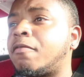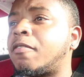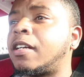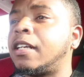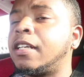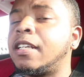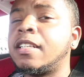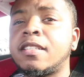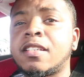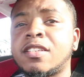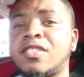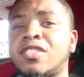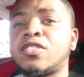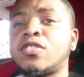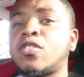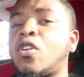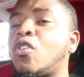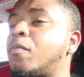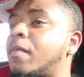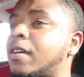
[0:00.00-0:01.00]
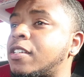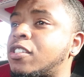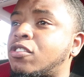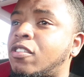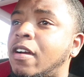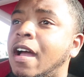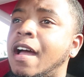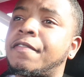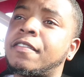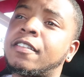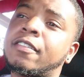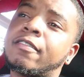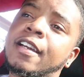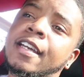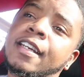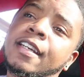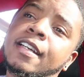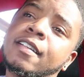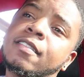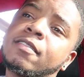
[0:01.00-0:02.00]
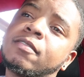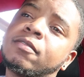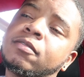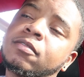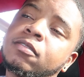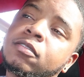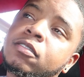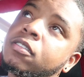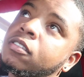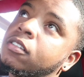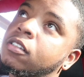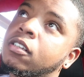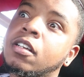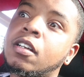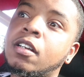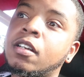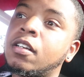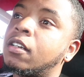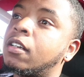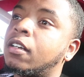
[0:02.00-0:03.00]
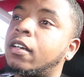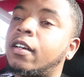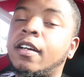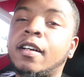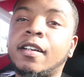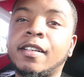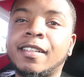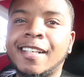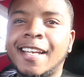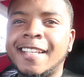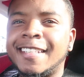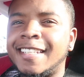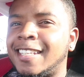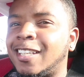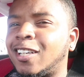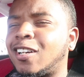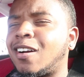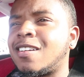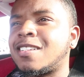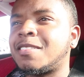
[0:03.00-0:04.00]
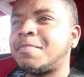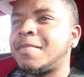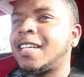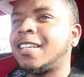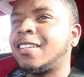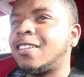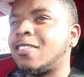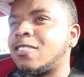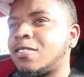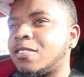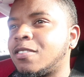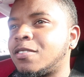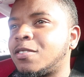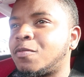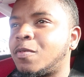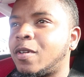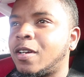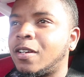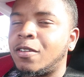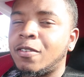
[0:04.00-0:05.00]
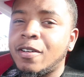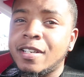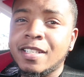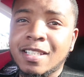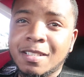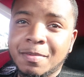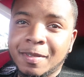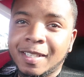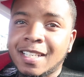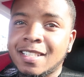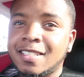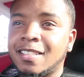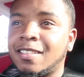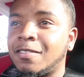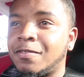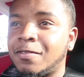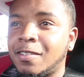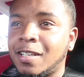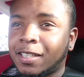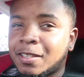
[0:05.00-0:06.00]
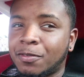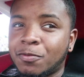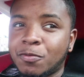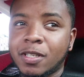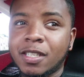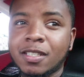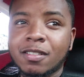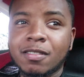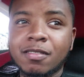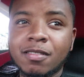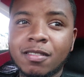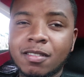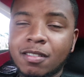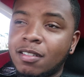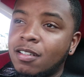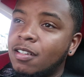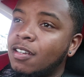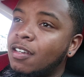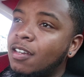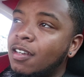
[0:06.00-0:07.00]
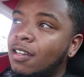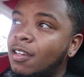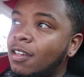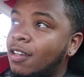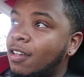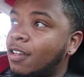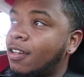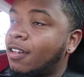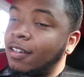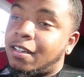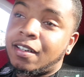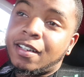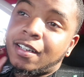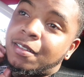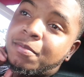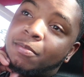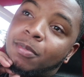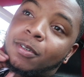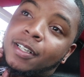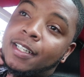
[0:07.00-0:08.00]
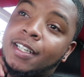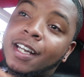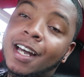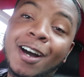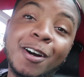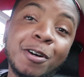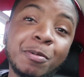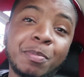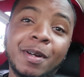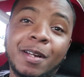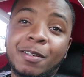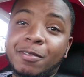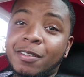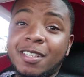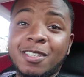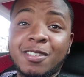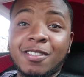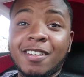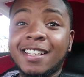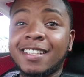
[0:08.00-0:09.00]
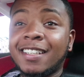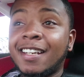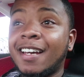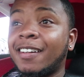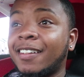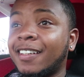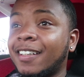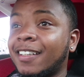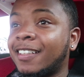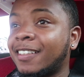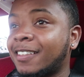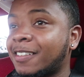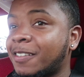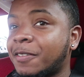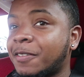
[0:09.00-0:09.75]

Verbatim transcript: I'm running into so much traffic right now. Uh, and then the car's making all sorts of weird noises because of the fucking wheels. Oh boy, I hope I don't get stranded out here.